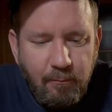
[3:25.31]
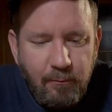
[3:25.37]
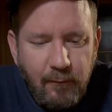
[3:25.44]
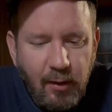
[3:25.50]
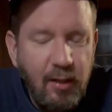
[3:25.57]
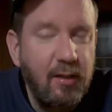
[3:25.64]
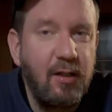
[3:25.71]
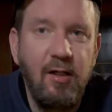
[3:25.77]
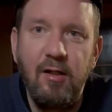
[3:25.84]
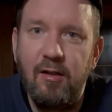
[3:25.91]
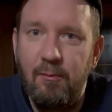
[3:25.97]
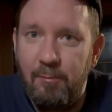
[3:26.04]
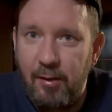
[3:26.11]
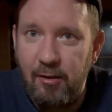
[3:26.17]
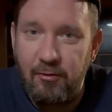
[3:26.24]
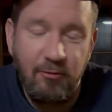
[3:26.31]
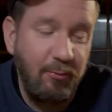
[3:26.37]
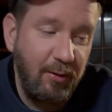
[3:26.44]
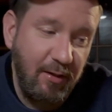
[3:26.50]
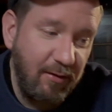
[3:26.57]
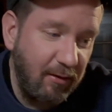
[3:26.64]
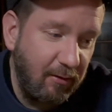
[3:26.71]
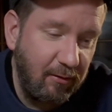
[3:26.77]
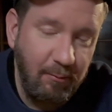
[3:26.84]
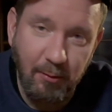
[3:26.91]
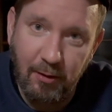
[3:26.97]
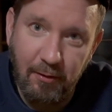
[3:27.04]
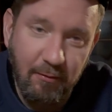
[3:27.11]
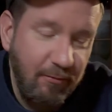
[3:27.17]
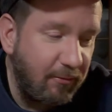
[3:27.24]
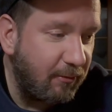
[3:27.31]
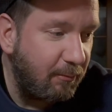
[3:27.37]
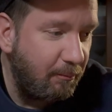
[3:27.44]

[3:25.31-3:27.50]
I can't compare it to anything, to be honest.